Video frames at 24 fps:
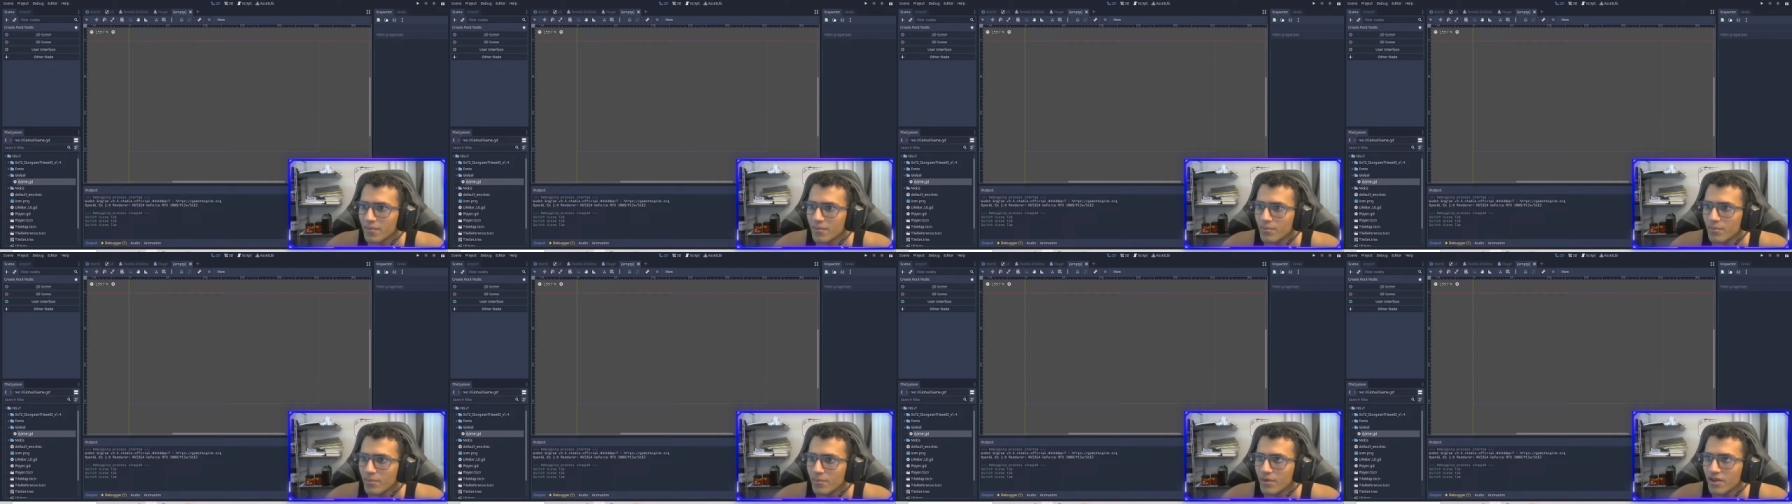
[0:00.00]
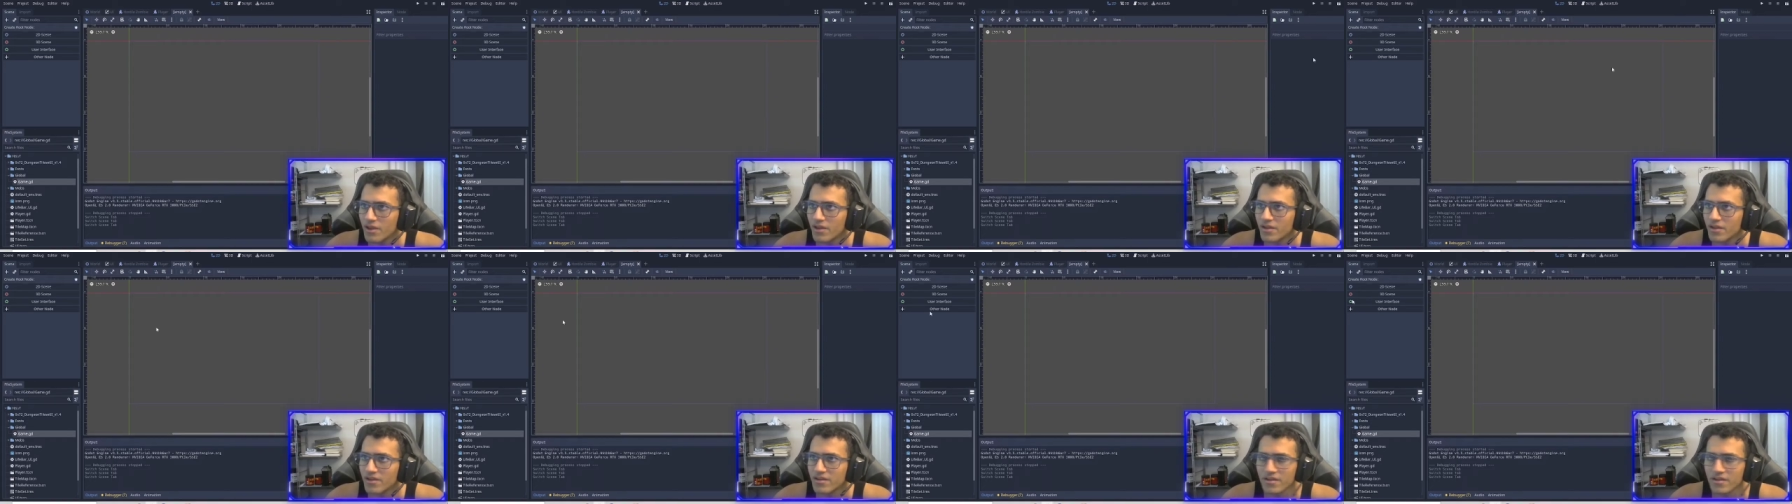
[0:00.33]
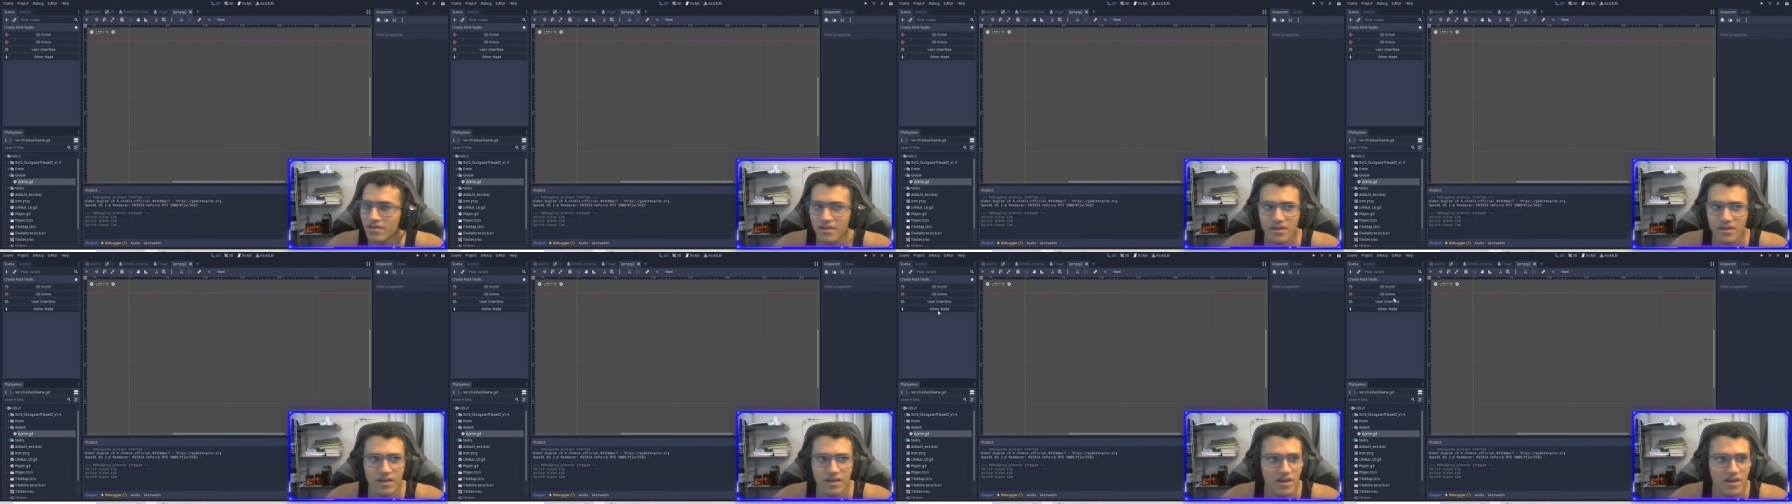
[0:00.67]
make
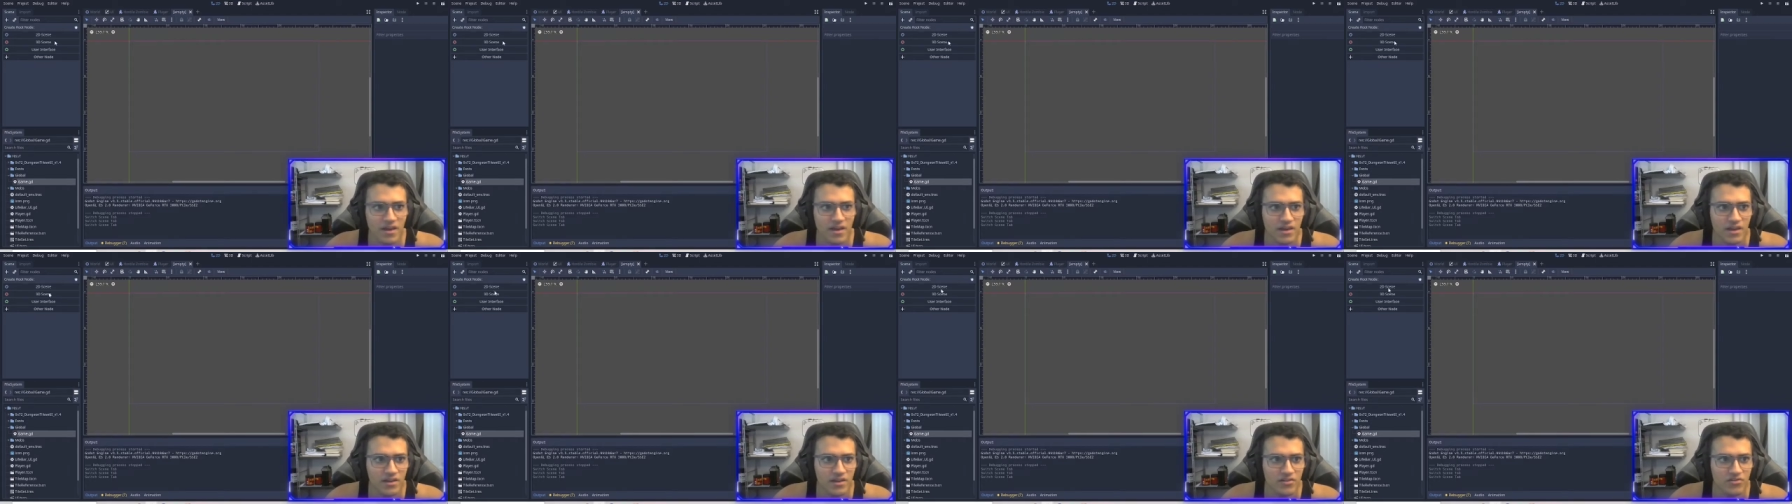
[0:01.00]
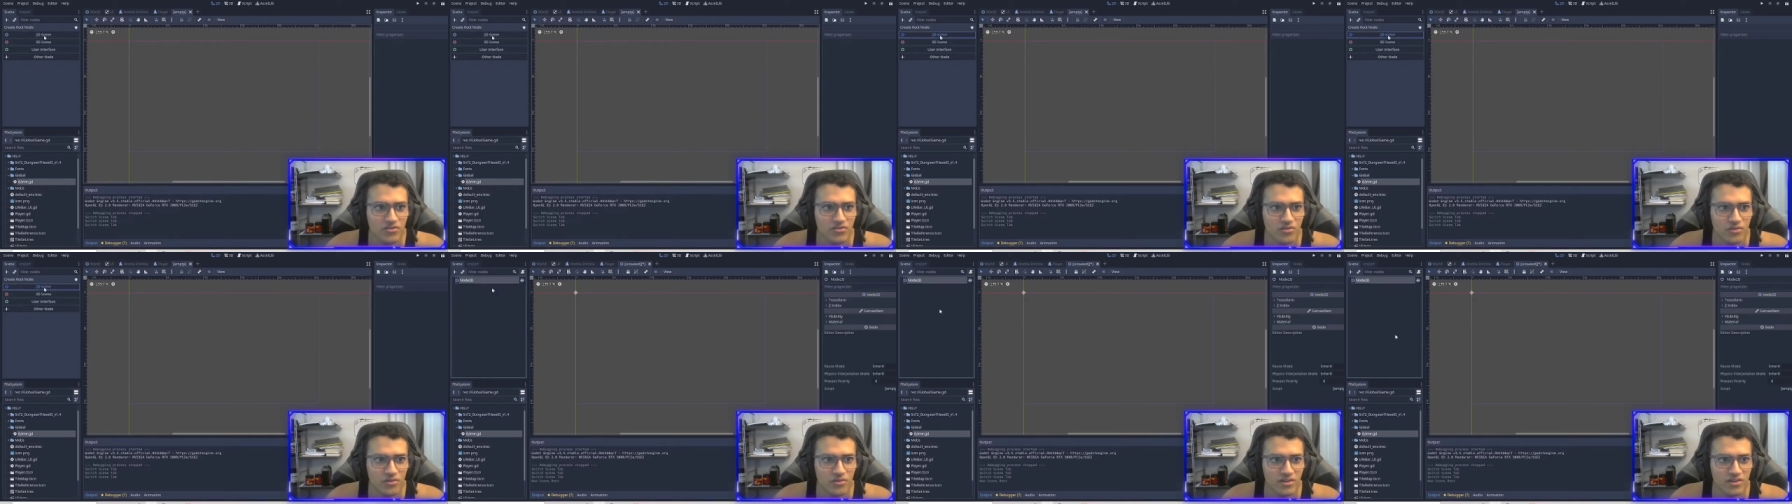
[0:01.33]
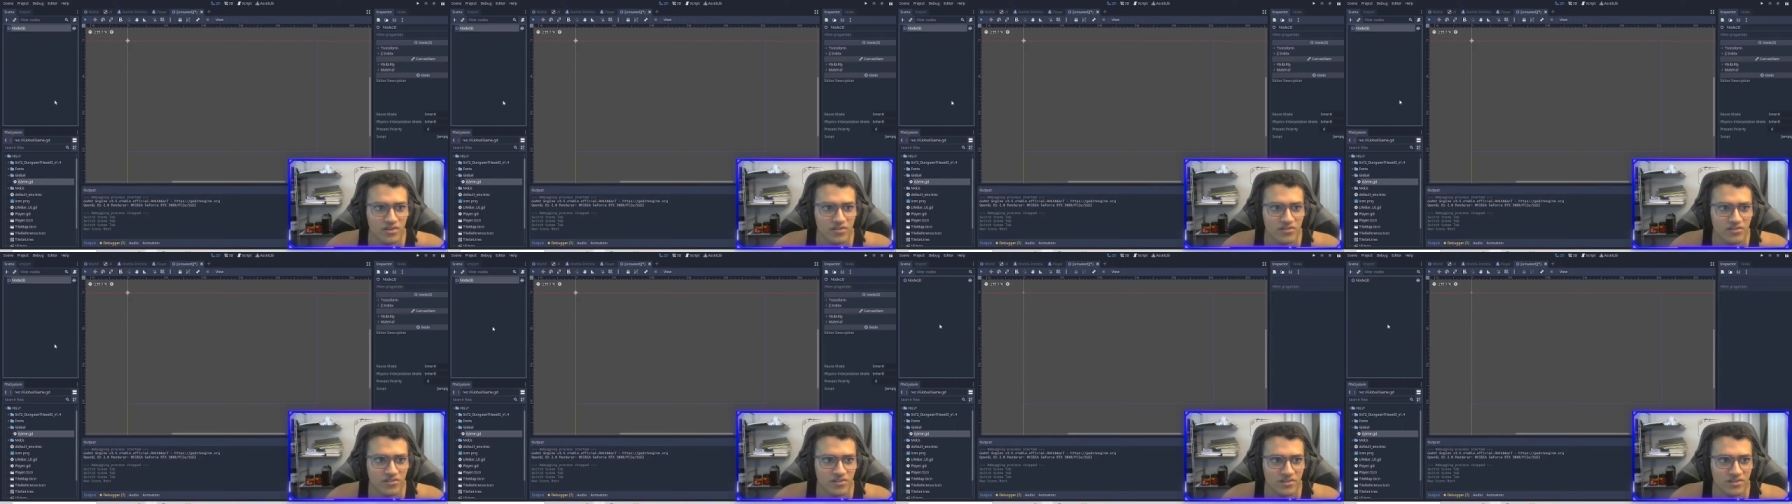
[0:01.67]
a
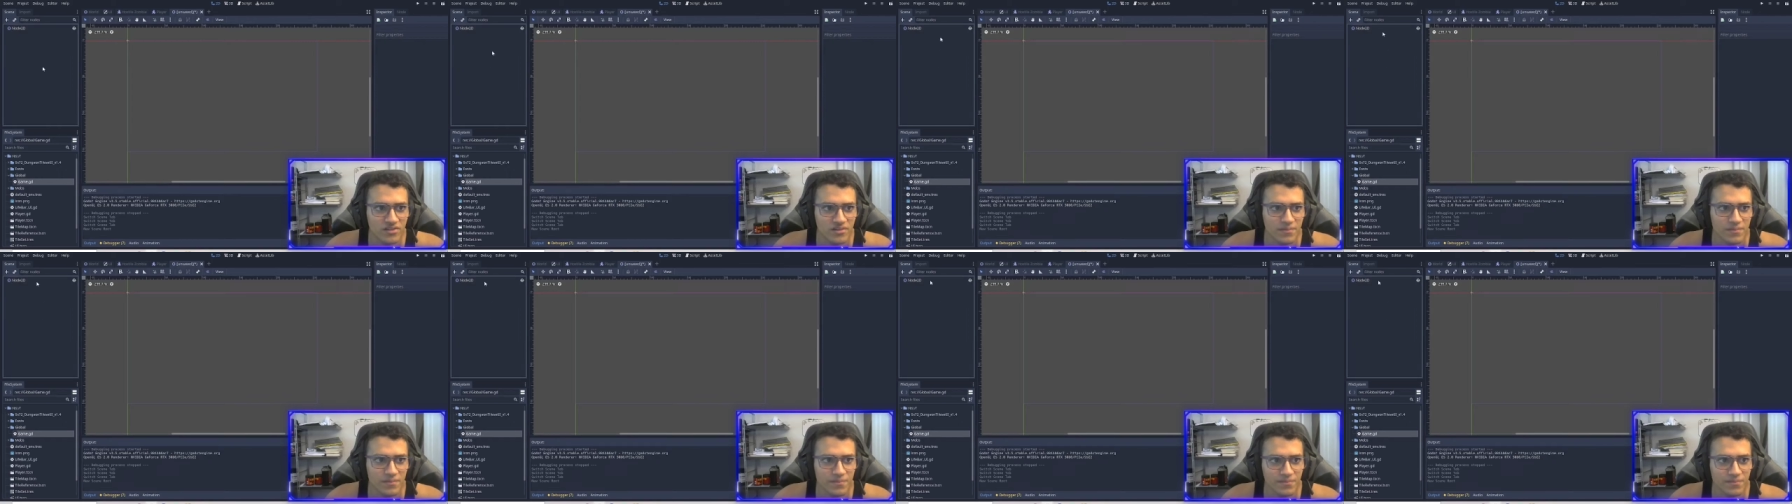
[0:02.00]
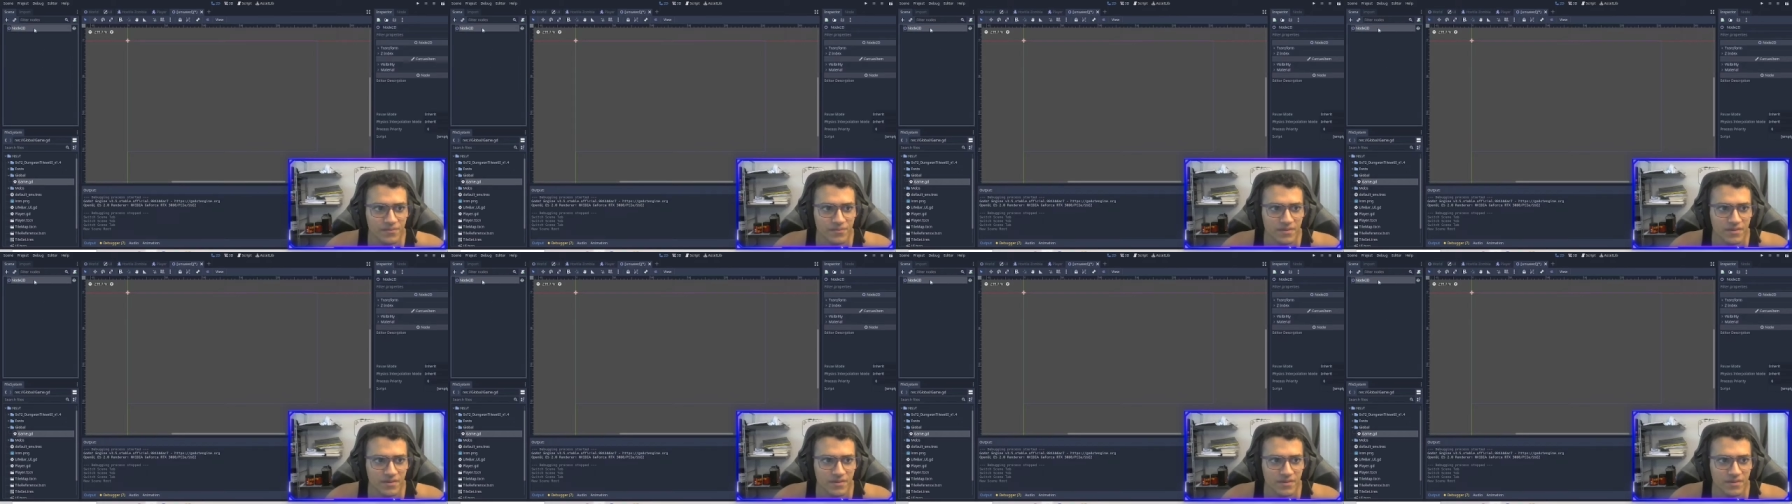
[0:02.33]
2D scene